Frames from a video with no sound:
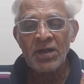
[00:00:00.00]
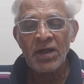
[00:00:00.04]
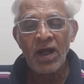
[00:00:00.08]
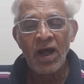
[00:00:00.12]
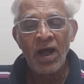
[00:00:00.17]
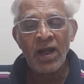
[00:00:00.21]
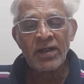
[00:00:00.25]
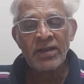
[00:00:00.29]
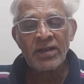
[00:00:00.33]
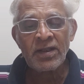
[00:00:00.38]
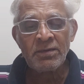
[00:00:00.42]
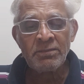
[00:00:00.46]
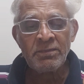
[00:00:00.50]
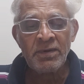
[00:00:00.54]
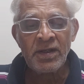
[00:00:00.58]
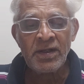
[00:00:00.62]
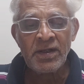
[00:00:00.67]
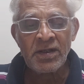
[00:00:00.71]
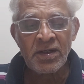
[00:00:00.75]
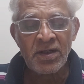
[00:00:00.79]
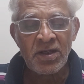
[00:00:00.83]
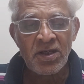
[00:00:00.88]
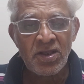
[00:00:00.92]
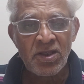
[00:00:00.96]
Another
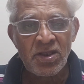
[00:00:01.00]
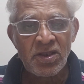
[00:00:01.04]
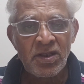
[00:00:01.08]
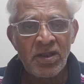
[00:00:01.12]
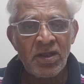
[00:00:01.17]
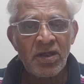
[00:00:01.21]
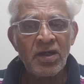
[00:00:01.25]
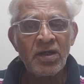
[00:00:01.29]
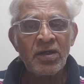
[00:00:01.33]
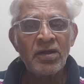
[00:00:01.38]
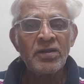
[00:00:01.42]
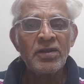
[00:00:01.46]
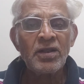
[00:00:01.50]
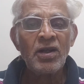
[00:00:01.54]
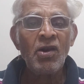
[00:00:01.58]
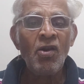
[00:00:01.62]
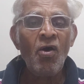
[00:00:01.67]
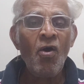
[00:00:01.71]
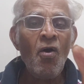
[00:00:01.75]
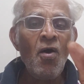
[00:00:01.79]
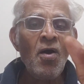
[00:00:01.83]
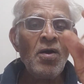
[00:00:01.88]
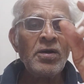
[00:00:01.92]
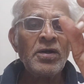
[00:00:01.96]
meaning is the
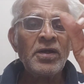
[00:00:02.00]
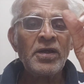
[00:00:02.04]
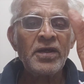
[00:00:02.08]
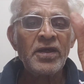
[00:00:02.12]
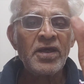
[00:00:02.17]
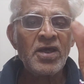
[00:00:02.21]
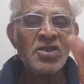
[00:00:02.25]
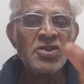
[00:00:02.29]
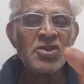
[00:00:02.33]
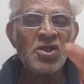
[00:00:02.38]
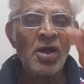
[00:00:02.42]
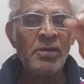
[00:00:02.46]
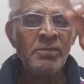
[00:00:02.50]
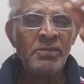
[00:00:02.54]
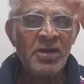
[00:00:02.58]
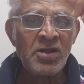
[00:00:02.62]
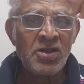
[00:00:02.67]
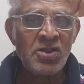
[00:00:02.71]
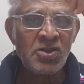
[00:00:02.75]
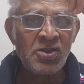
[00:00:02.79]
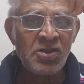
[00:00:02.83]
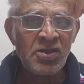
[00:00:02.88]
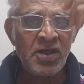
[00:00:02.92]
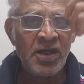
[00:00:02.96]
long, Kesa
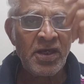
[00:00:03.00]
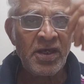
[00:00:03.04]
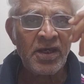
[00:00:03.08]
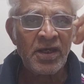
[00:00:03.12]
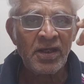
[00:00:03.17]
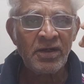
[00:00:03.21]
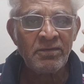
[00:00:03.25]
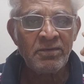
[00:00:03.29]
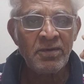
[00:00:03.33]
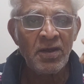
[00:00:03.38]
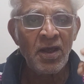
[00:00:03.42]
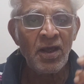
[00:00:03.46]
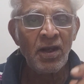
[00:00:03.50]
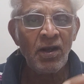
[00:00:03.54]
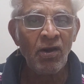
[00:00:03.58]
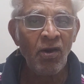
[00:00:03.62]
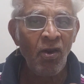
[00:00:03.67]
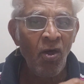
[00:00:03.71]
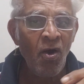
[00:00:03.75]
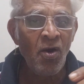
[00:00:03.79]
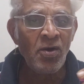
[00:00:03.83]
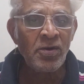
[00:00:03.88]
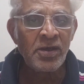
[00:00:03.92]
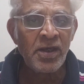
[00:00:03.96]
means hair.
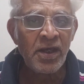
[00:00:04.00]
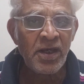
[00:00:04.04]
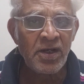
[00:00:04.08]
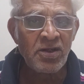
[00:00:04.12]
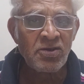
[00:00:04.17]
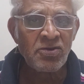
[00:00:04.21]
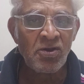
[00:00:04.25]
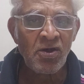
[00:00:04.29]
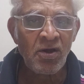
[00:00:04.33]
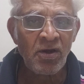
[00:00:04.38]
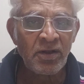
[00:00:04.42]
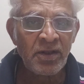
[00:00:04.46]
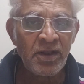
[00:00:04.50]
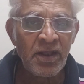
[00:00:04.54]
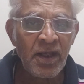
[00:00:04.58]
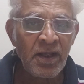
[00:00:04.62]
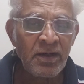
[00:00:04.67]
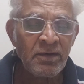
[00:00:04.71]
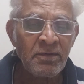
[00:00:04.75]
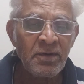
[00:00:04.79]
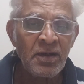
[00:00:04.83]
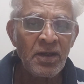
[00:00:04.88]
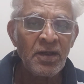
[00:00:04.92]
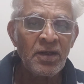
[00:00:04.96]
Long hairs are
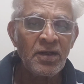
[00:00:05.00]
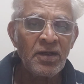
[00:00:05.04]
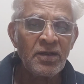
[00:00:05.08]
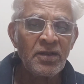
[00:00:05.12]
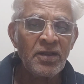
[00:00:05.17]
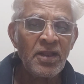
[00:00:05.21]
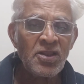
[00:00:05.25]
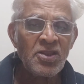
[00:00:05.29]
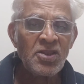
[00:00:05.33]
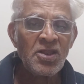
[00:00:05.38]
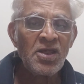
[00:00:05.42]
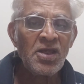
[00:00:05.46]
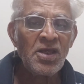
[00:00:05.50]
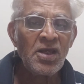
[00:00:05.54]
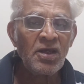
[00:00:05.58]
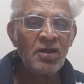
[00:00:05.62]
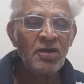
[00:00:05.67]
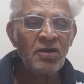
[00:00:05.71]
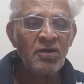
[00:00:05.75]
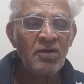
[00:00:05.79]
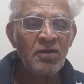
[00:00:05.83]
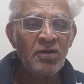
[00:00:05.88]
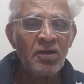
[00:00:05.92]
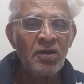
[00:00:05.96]
there. They
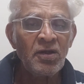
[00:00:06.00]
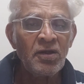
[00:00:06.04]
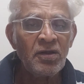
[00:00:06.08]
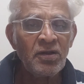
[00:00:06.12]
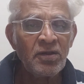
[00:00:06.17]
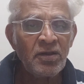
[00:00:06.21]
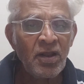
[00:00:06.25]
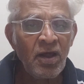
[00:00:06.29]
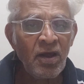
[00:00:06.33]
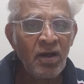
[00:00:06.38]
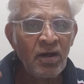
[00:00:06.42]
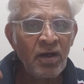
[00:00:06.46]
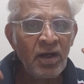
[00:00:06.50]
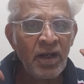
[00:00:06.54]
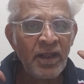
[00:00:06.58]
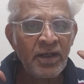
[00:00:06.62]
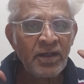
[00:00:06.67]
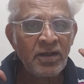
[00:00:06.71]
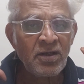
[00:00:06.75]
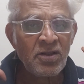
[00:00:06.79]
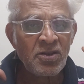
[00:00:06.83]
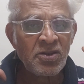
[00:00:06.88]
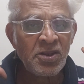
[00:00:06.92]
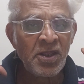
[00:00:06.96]
say they are
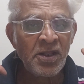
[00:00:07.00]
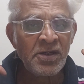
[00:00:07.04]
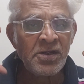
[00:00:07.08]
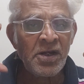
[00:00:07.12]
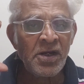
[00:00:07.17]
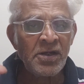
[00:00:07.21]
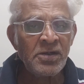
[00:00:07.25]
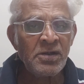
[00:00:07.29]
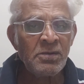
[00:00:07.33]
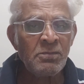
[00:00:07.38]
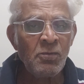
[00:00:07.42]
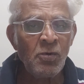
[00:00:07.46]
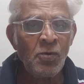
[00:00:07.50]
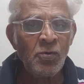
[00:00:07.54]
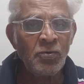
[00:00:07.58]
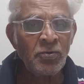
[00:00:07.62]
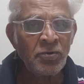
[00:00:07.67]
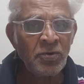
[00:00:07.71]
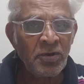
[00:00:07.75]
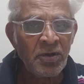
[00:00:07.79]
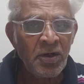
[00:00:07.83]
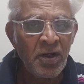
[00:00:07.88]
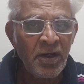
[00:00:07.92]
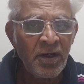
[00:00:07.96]
like sun and
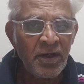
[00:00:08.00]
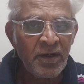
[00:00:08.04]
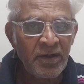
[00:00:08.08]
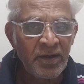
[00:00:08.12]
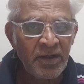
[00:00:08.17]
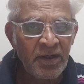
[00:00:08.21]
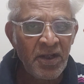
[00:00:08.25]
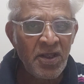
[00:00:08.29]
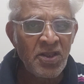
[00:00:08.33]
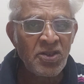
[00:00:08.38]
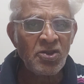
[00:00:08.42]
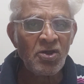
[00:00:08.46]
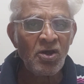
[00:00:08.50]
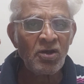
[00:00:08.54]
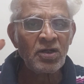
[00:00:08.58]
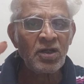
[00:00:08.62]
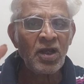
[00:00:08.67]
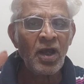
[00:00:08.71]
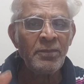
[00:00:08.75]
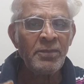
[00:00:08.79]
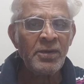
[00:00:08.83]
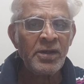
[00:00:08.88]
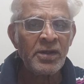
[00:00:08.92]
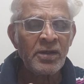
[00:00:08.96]
moon, rays are
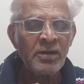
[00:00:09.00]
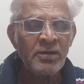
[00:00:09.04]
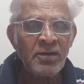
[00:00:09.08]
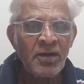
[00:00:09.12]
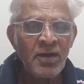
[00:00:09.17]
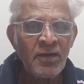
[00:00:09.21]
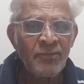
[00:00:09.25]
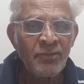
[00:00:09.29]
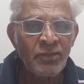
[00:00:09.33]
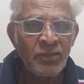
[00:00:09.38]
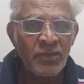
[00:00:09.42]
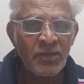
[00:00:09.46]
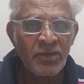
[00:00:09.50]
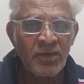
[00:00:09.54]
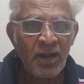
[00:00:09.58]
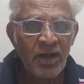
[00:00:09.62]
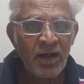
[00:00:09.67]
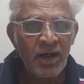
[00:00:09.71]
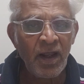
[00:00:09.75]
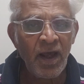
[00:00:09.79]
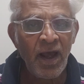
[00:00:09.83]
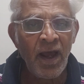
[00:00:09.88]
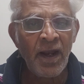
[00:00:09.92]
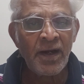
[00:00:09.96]
coming,
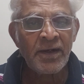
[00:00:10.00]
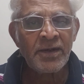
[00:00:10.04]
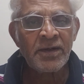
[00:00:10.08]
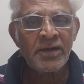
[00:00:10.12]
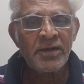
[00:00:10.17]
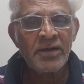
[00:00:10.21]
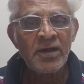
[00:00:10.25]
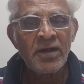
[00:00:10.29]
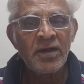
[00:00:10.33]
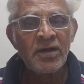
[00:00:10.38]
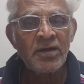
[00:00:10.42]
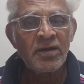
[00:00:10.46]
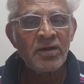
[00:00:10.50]
and